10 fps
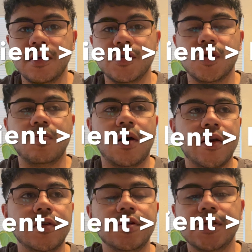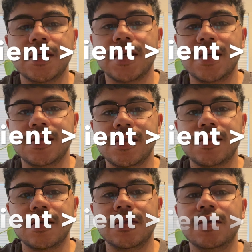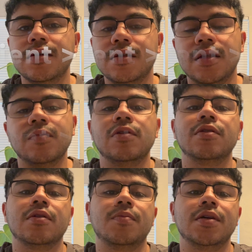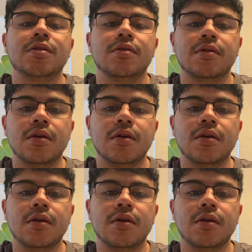So monitor says asystole, let me go look at the patient.